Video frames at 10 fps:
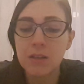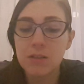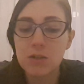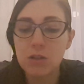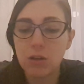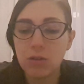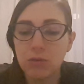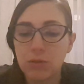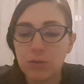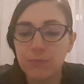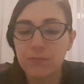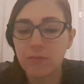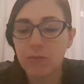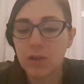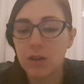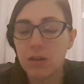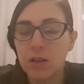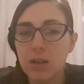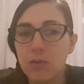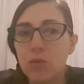So
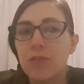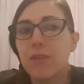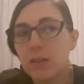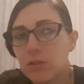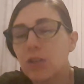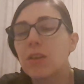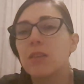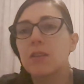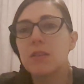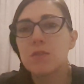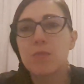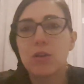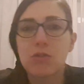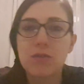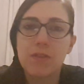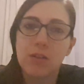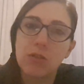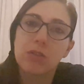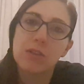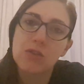we found out that it is because of the
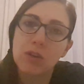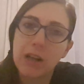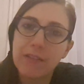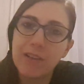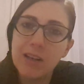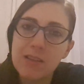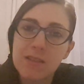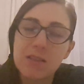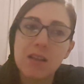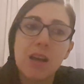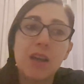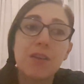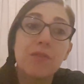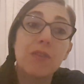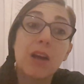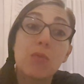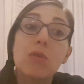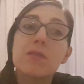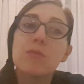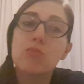cortisol levels. If I
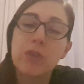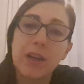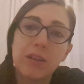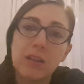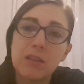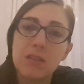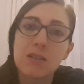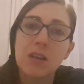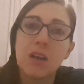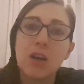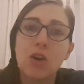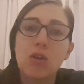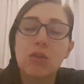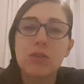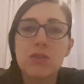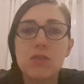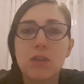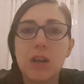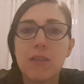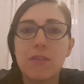wasn't pregnant,
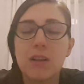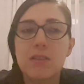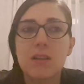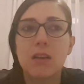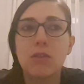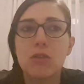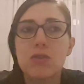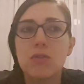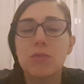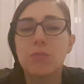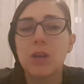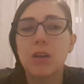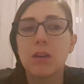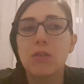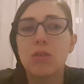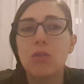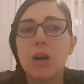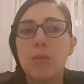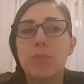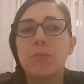cortisol levels can also go
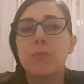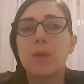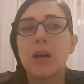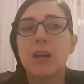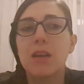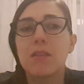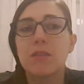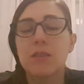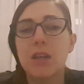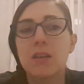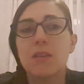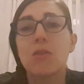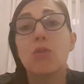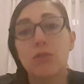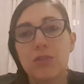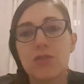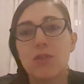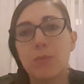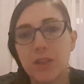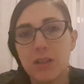up by either taking
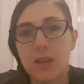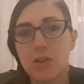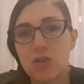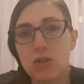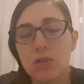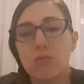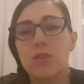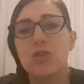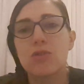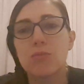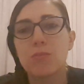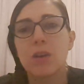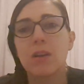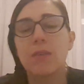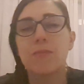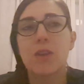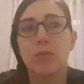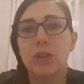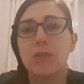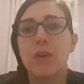cortisol medication, which they
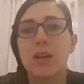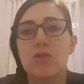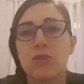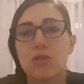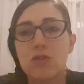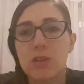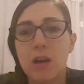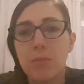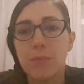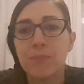would advise you to stop,